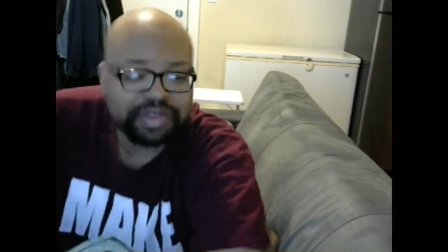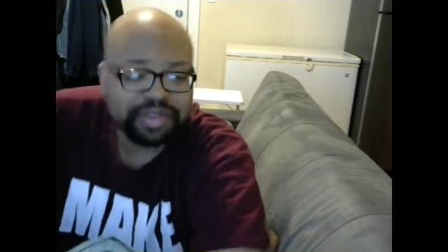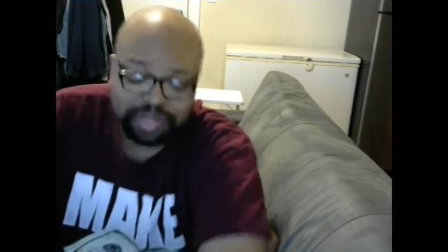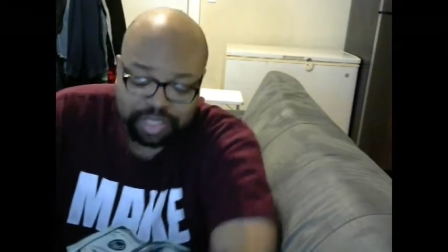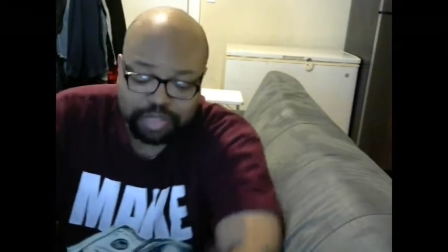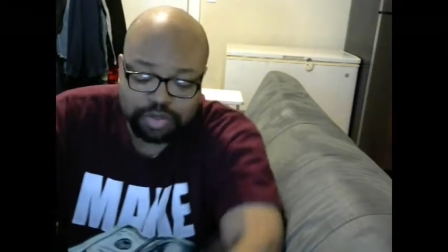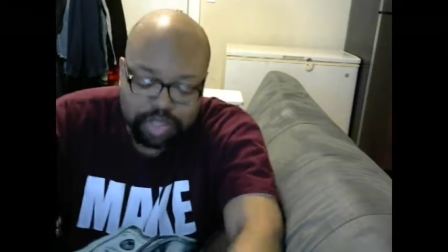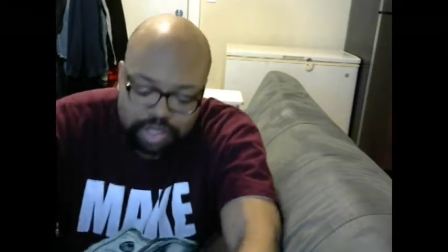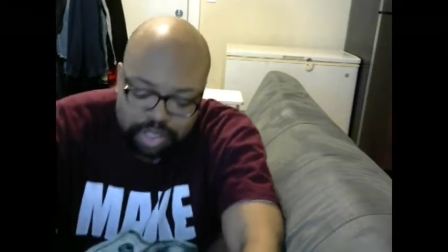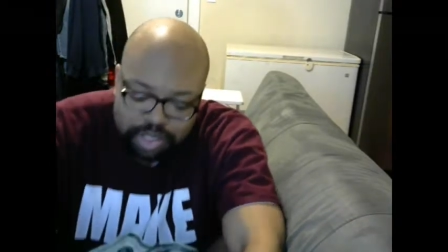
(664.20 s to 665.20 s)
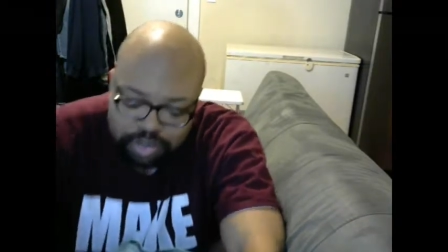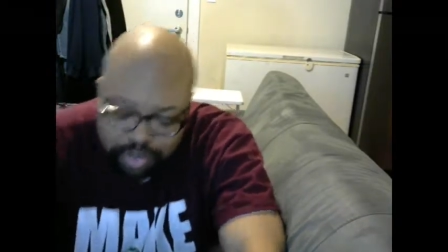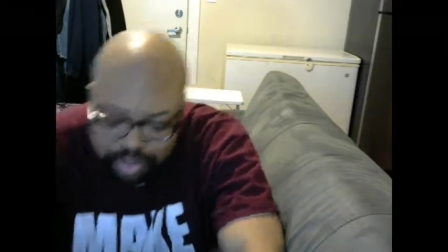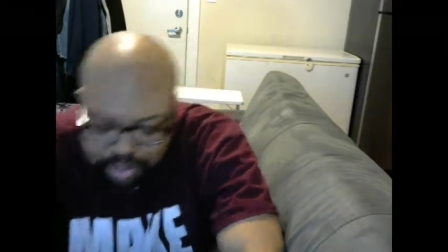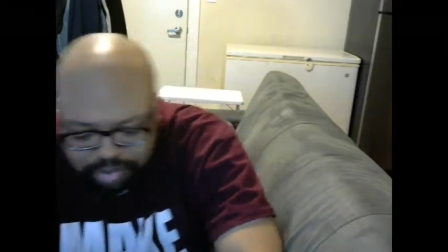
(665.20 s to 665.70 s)
So then you can just
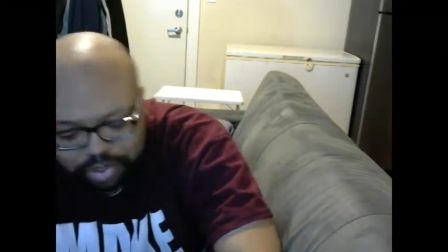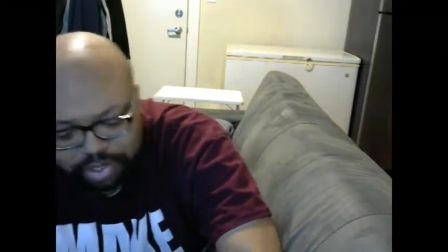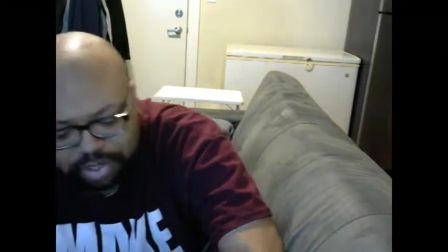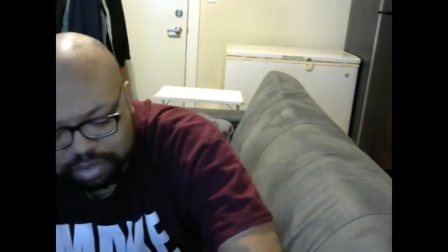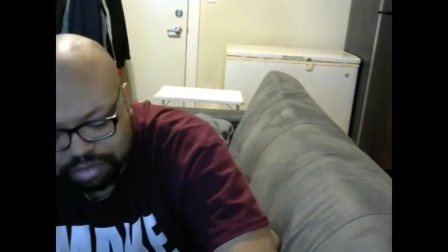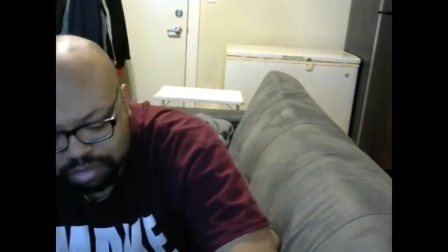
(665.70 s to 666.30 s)
you can you can